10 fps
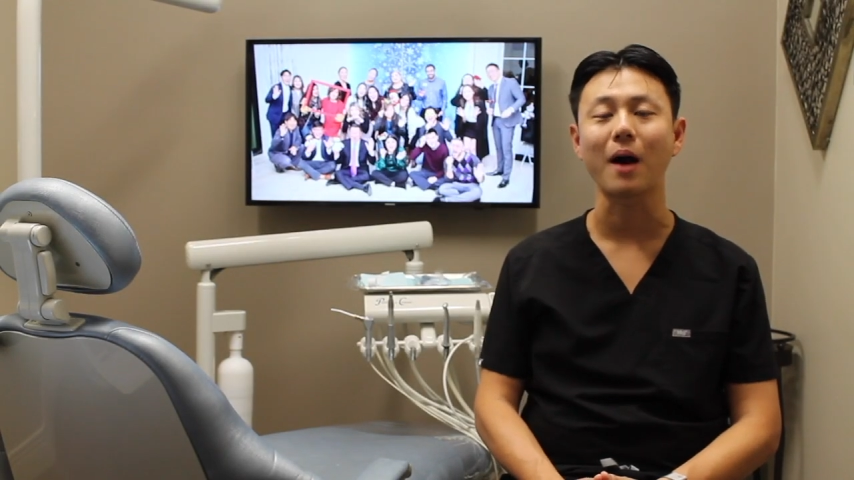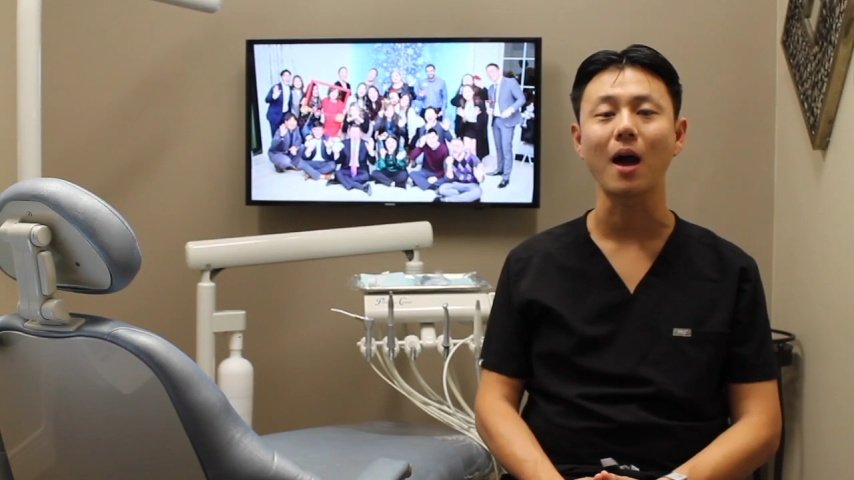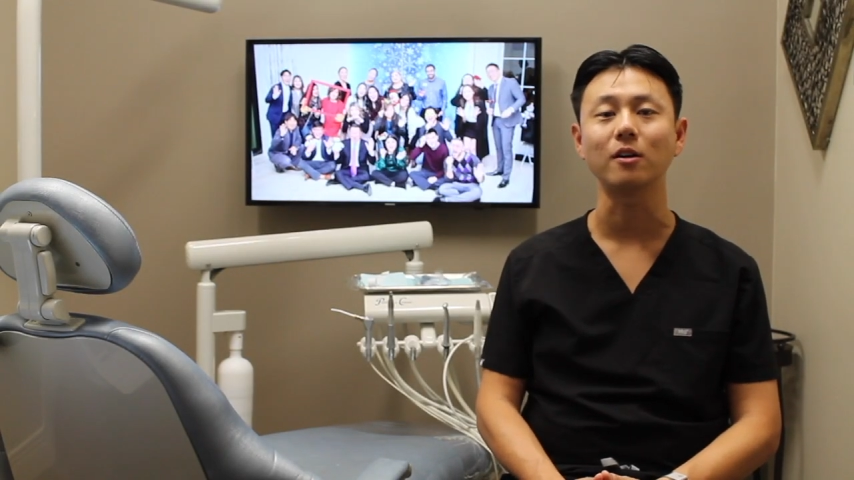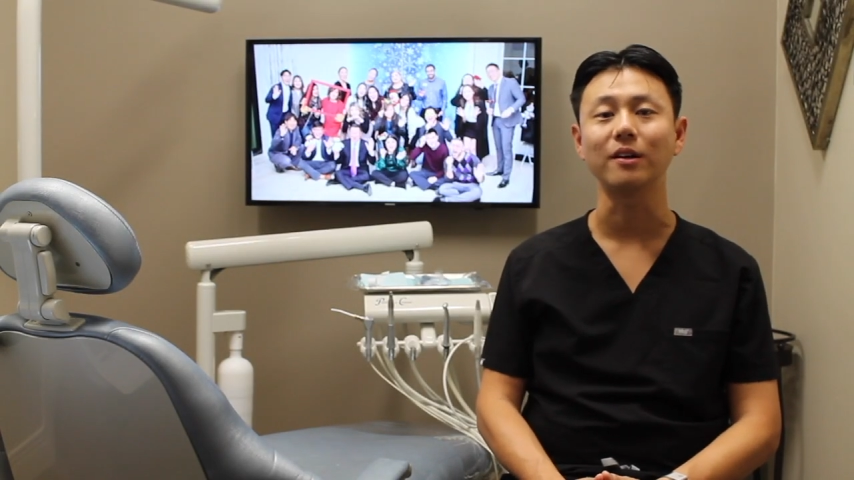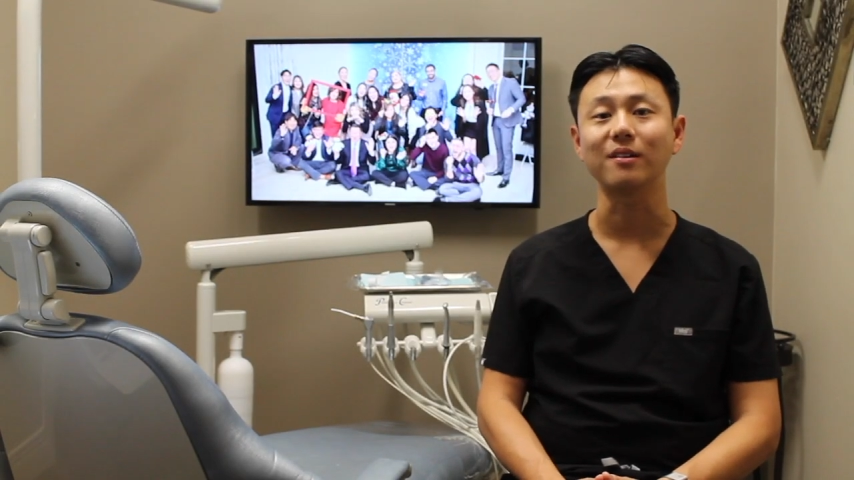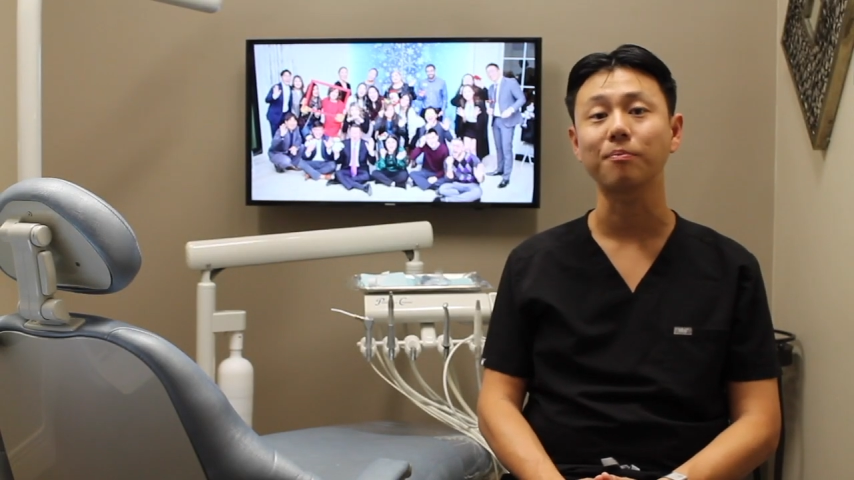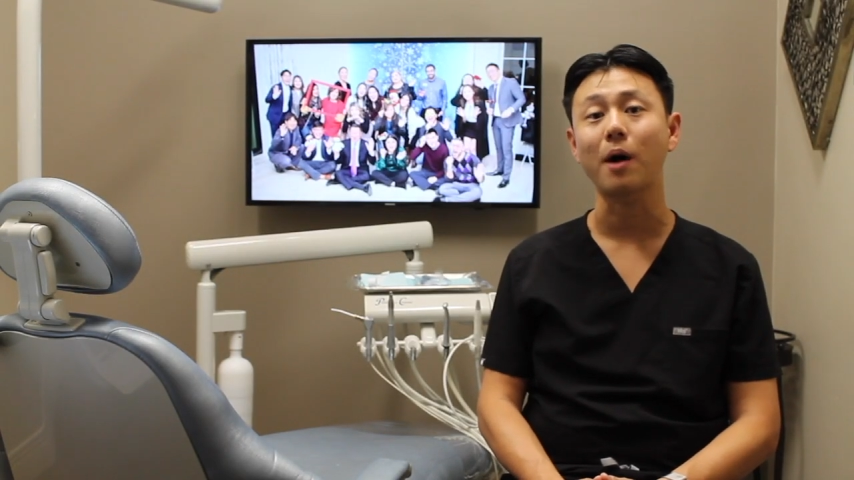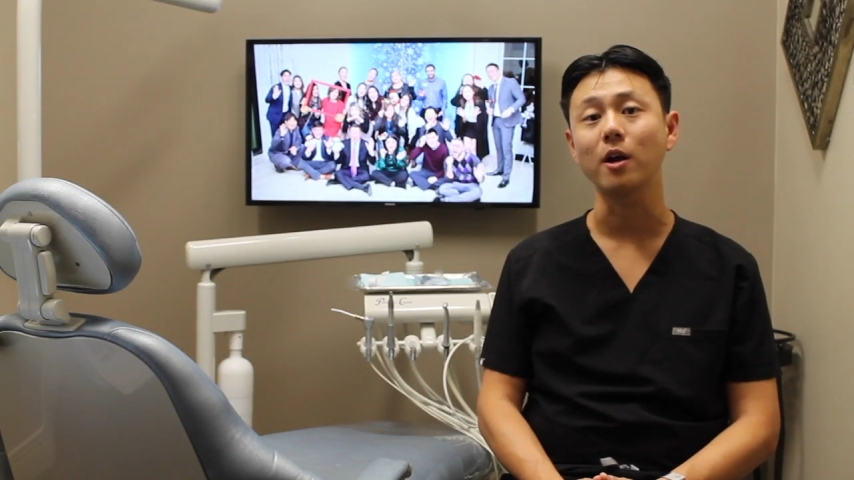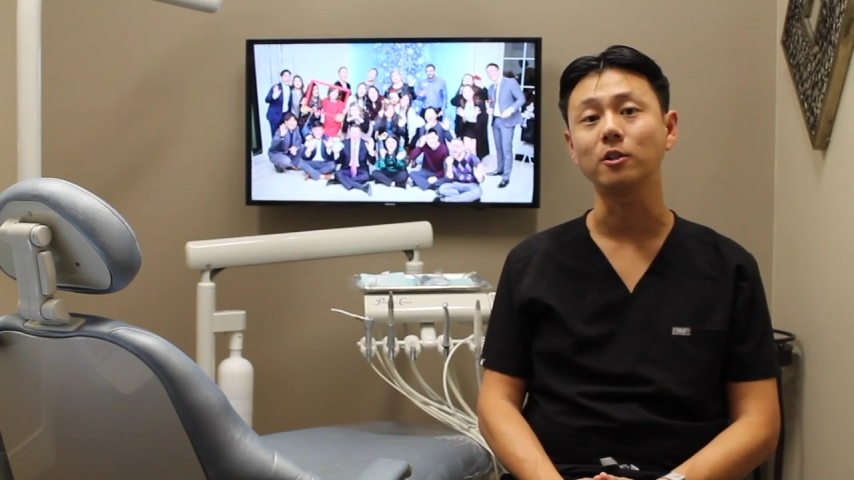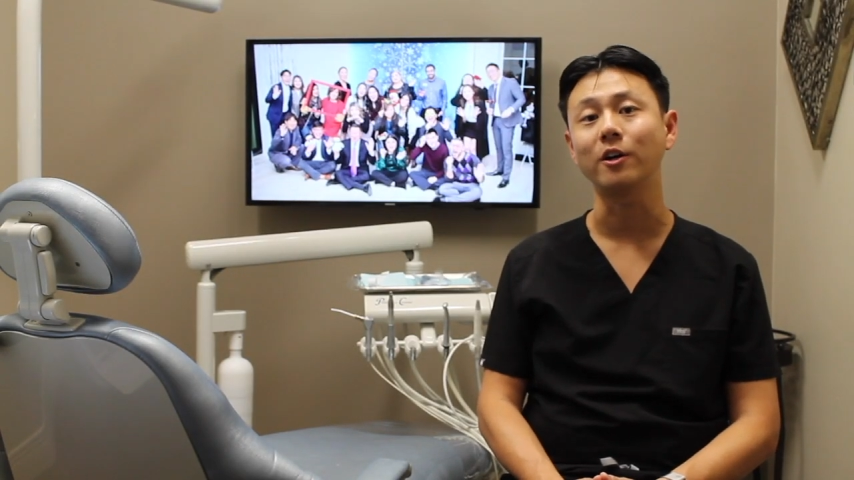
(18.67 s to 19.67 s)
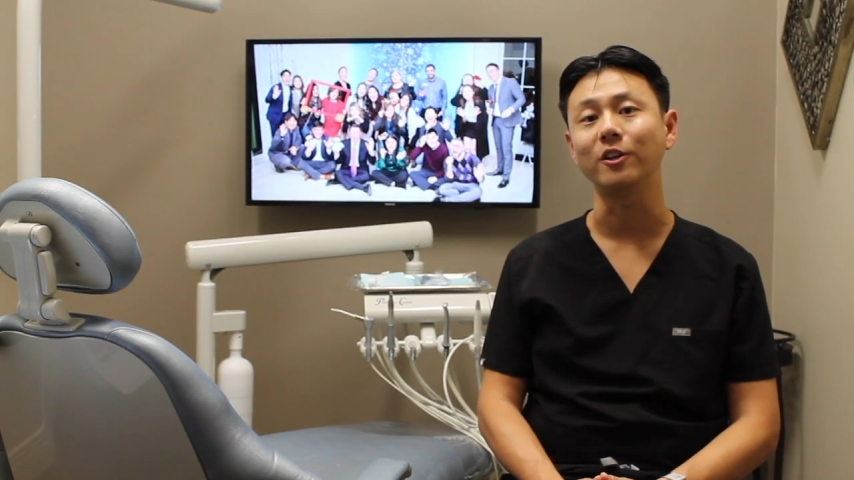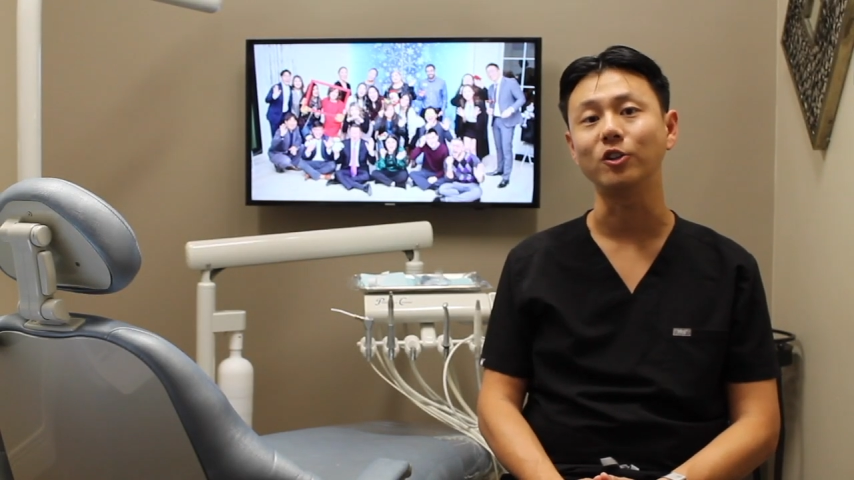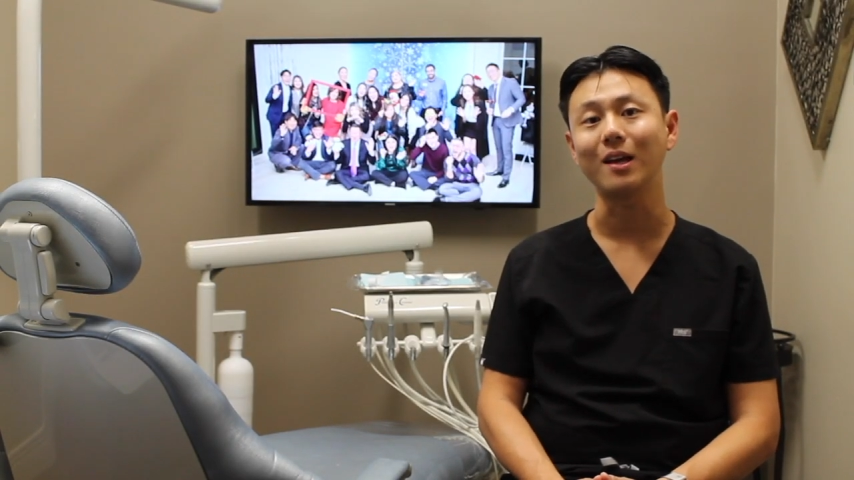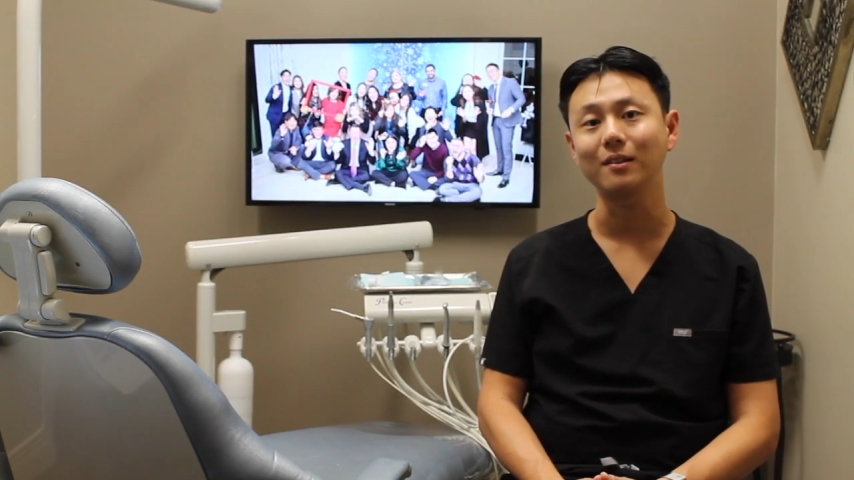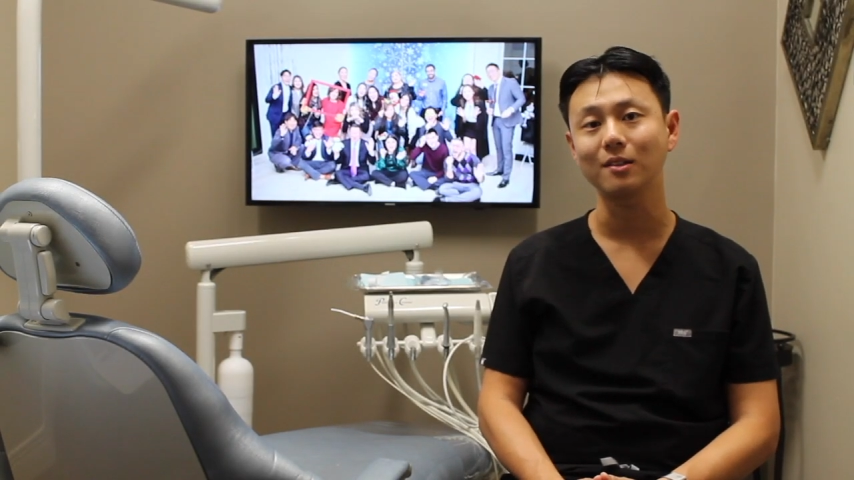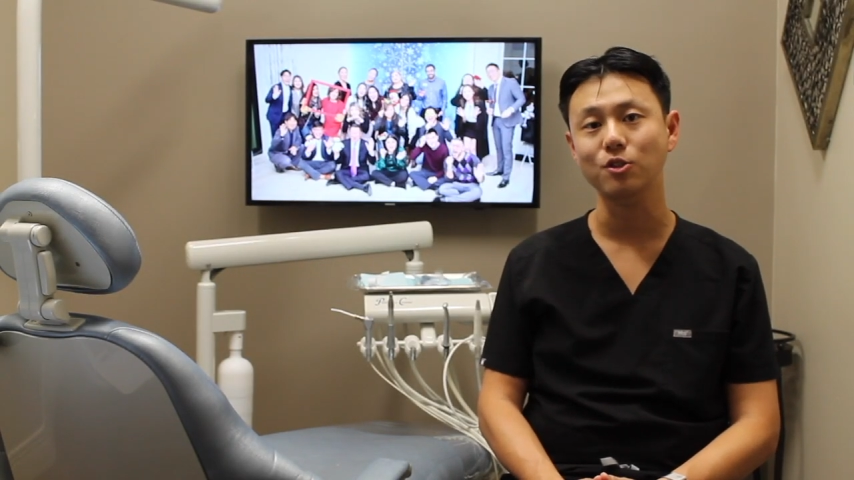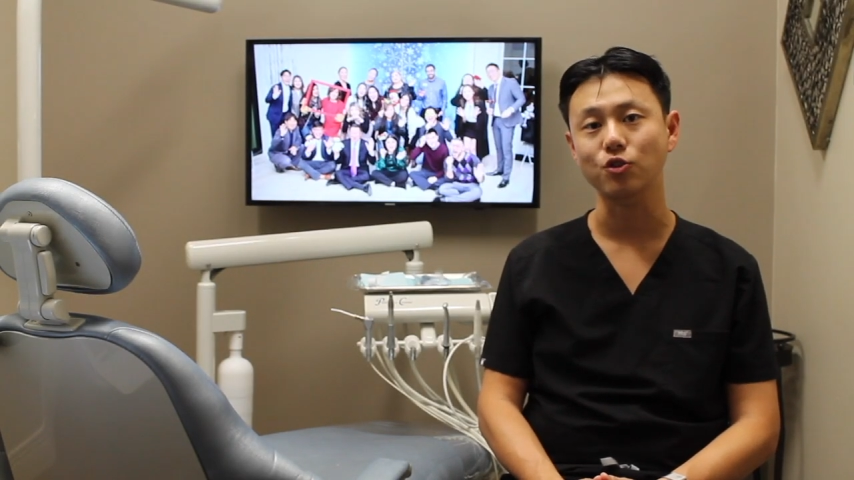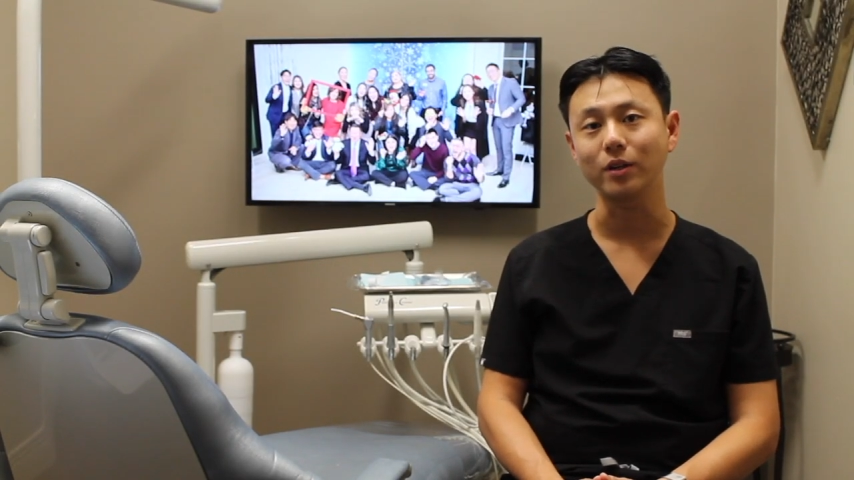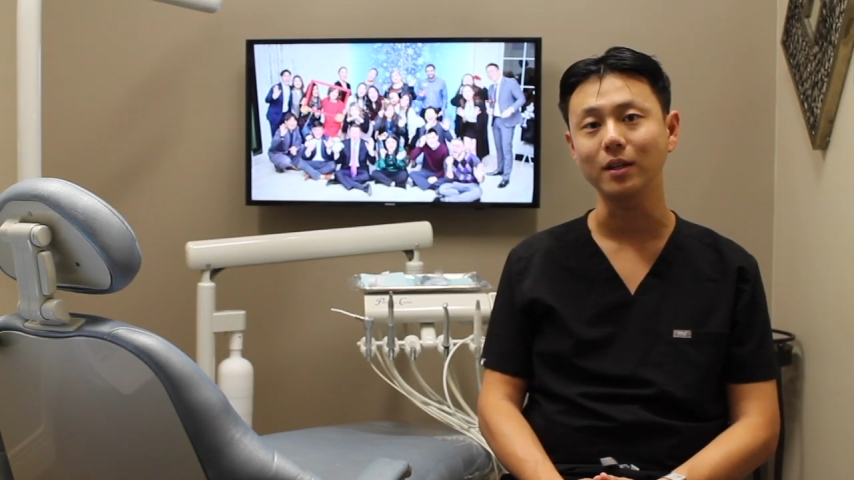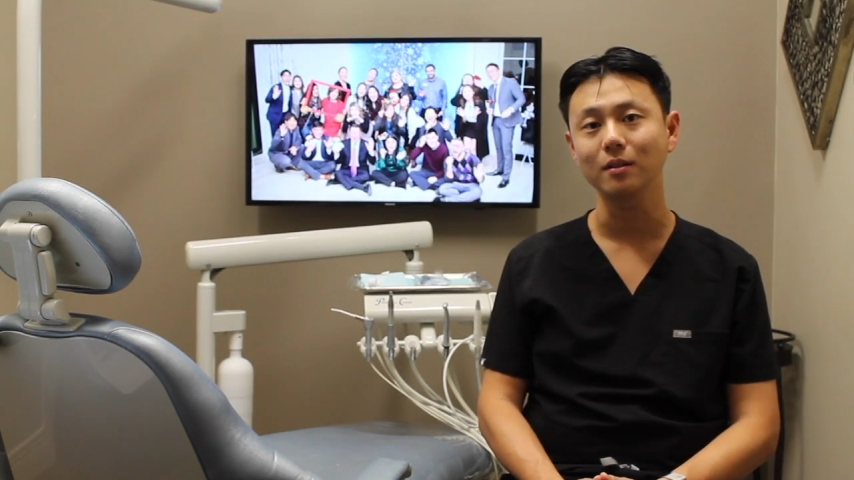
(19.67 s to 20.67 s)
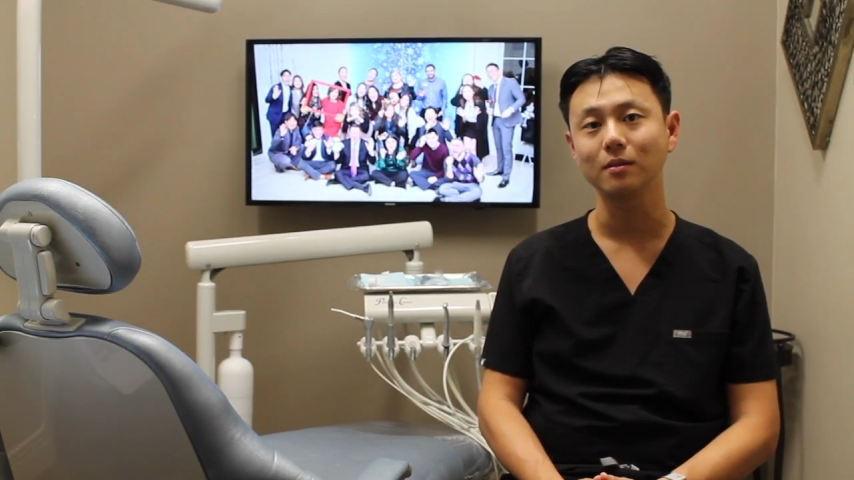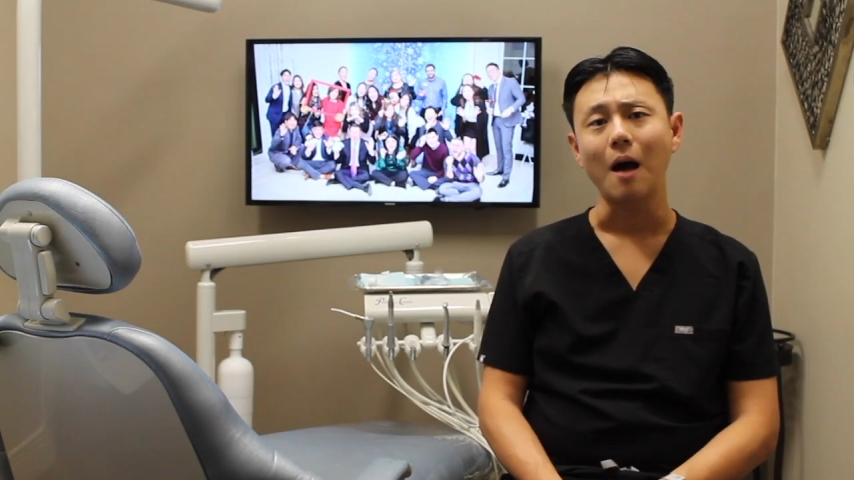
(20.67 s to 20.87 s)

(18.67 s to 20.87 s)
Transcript: Smile and Smile on You Dentistry.